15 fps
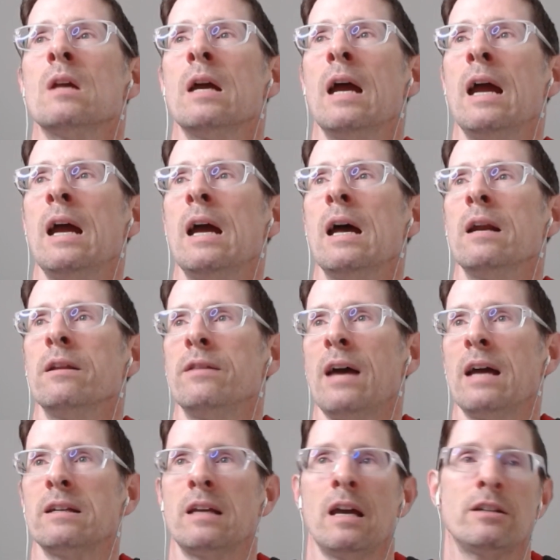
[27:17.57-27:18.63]
and
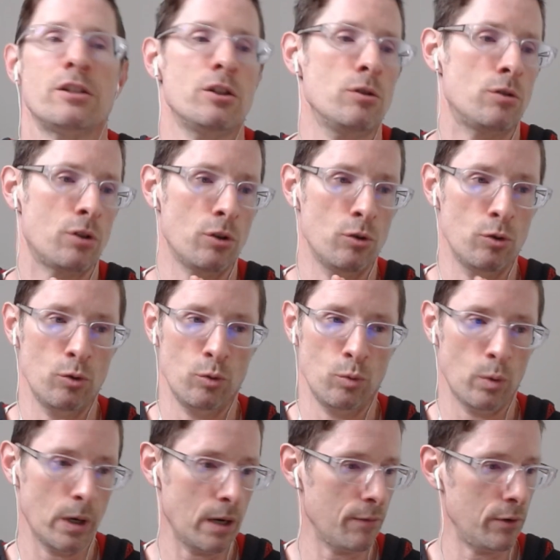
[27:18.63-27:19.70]
that gets you to
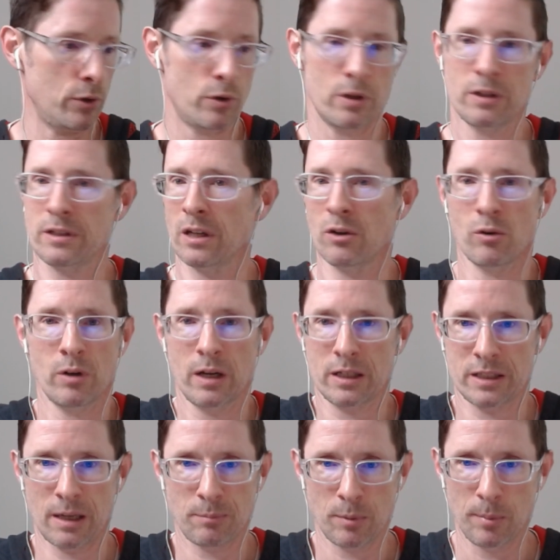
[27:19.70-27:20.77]
whatever you consider an
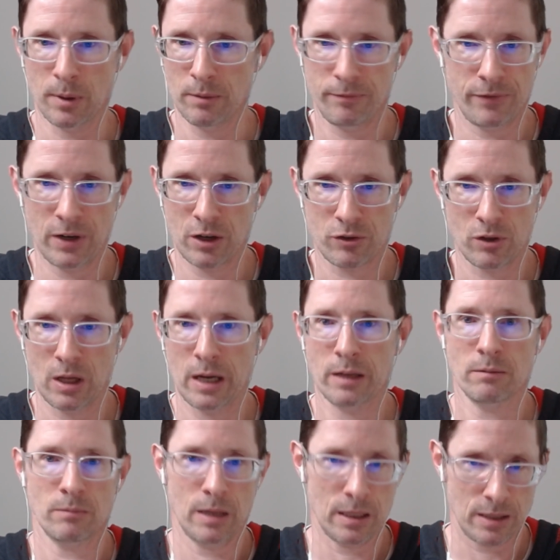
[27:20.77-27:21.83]
acceptable finish line
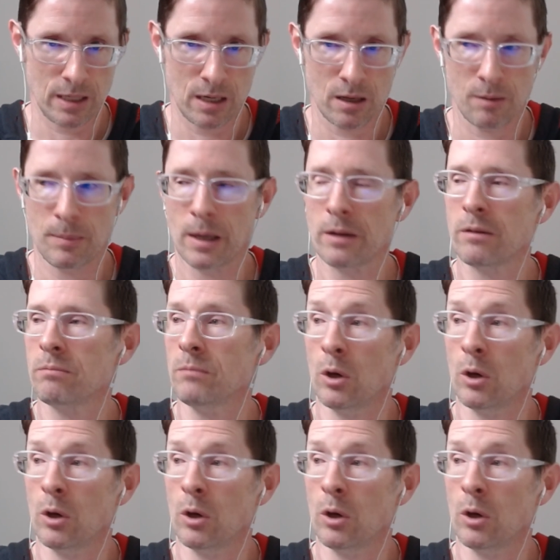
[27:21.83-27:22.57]
at the end of the month.